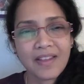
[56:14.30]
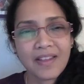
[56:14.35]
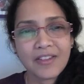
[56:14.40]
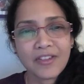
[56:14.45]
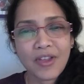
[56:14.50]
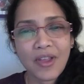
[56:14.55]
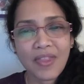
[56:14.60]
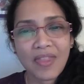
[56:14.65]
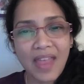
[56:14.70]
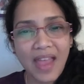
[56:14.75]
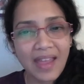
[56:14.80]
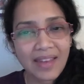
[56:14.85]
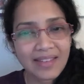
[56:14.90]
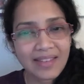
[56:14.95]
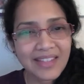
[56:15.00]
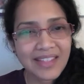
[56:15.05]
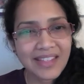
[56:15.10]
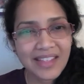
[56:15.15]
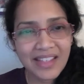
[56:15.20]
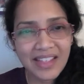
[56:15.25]
So, and
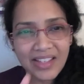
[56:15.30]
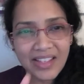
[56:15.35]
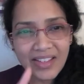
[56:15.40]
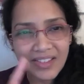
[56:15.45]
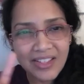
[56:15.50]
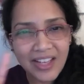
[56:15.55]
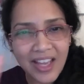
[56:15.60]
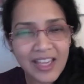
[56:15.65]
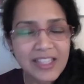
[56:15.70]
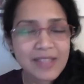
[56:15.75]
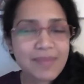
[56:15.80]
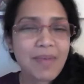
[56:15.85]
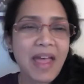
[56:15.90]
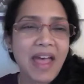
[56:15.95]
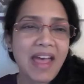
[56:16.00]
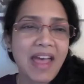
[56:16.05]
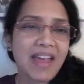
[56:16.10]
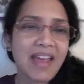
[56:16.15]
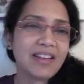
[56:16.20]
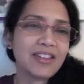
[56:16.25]
that ties
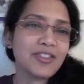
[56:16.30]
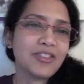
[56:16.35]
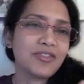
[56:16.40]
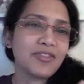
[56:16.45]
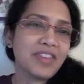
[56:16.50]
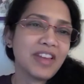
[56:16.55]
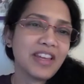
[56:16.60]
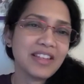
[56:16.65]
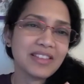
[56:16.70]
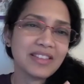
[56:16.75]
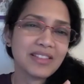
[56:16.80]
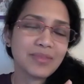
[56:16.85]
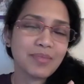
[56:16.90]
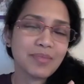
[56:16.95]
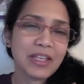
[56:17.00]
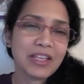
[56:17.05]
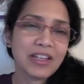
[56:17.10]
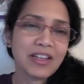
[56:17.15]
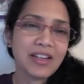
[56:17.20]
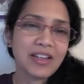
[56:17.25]
back to faith,
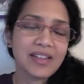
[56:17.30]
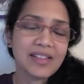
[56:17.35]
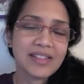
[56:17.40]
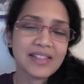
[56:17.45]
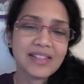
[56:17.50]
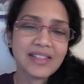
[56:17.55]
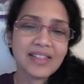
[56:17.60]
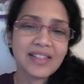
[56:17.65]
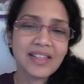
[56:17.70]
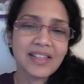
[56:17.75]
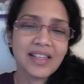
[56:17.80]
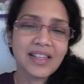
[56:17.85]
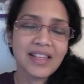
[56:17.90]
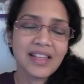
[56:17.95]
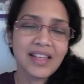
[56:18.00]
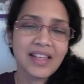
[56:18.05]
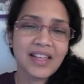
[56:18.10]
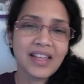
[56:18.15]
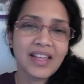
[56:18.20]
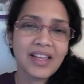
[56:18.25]
because
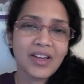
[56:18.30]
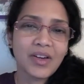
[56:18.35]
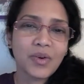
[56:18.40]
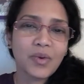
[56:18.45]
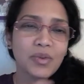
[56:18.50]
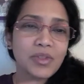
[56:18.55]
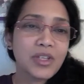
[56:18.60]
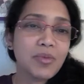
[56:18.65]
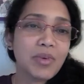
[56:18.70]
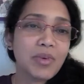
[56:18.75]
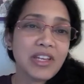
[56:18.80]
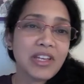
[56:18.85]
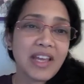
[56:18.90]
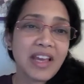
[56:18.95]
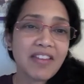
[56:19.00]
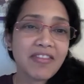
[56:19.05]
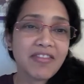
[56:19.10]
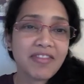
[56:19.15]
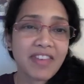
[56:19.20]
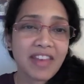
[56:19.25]
only when you
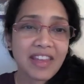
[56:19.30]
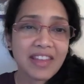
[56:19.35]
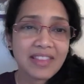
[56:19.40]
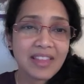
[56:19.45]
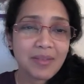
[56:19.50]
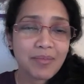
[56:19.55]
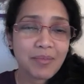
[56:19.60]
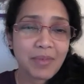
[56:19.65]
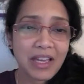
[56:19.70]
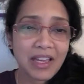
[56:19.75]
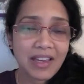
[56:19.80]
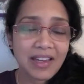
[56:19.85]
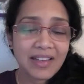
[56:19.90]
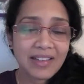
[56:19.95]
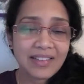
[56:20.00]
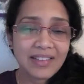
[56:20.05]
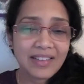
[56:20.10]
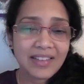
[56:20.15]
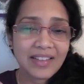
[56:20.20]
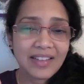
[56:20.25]
have faith in
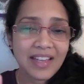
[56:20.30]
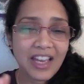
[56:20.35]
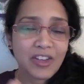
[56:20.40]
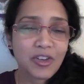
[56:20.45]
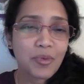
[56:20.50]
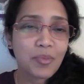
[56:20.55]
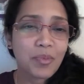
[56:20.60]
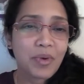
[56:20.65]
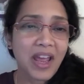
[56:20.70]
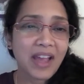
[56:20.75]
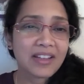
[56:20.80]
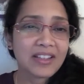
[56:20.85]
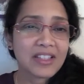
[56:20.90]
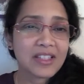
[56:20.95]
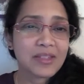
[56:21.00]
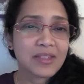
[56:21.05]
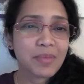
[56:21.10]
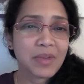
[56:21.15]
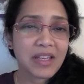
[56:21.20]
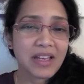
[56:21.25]
mind can your
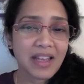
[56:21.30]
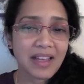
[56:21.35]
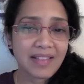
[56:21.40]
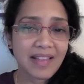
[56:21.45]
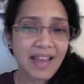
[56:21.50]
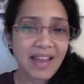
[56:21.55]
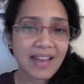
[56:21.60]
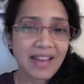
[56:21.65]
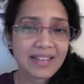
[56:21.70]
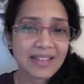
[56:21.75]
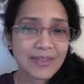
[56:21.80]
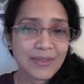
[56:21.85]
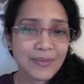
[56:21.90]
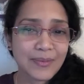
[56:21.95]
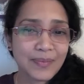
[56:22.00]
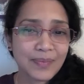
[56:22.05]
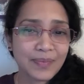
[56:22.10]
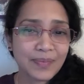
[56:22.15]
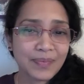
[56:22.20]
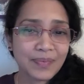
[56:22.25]
practice be like that.
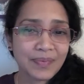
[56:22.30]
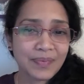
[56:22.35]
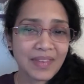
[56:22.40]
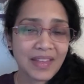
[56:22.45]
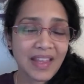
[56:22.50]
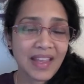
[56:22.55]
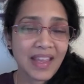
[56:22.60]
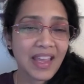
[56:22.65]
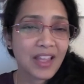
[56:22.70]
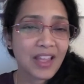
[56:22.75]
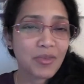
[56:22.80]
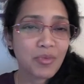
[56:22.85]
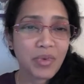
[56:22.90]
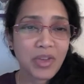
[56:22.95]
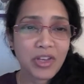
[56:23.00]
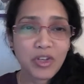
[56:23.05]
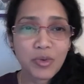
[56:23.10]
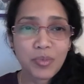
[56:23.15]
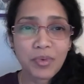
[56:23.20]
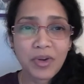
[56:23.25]
And
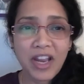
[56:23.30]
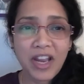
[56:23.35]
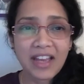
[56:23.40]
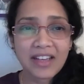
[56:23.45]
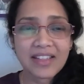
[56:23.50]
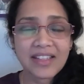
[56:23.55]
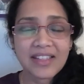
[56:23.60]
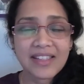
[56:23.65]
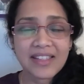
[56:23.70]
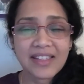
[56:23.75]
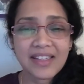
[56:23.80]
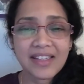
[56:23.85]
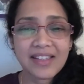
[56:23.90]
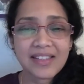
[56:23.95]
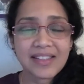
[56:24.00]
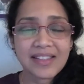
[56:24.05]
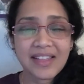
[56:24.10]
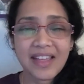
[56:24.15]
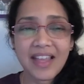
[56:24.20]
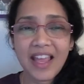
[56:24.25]
when your practice
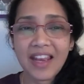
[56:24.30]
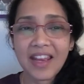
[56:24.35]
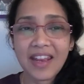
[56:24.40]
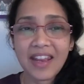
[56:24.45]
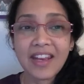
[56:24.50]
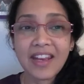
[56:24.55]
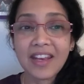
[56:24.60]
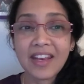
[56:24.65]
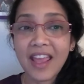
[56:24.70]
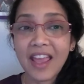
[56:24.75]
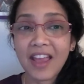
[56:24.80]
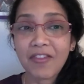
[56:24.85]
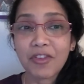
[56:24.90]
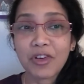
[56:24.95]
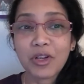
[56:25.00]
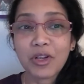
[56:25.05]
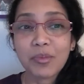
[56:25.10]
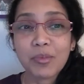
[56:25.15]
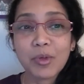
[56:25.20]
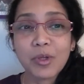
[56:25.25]
is an
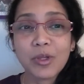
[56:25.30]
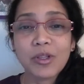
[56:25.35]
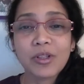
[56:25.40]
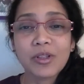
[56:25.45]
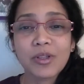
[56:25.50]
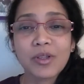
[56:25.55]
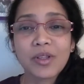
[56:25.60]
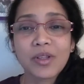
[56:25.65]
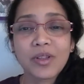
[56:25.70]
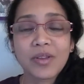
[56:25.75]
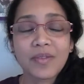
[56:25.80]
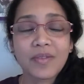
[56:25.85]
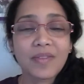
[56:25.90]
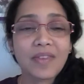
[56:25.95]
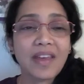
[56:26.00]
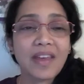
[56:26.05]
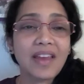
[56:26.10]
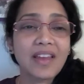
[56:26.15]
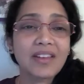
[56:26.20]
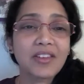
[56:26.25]
inevitable,
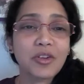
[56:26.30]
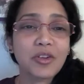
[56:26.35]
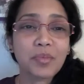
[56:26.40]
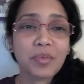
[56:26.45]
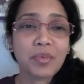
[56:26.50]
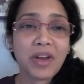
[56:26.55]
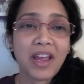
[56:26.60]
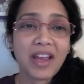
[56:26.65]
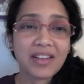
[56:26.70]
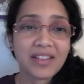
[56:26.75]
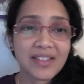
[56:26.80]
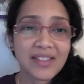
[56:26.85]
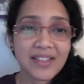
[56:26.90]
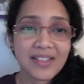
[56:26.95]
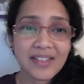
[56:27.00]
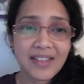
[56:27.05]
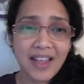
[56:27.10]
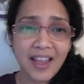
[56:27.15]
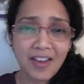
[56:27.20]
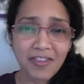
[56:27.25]
then your practice
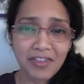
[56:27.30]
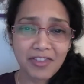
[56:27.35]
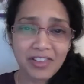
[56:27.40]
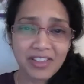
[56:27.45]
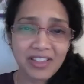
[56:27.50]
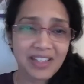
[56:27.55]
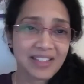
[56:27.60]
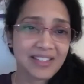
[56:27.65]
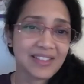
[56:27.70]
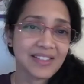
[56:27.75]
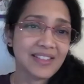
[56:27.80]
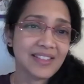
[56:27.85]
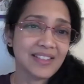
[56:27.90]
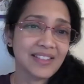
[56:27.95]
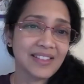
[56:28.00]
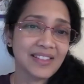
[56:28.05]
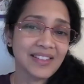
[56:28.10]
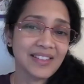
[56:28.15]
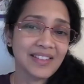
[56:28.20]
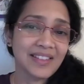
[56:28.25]
is effortless,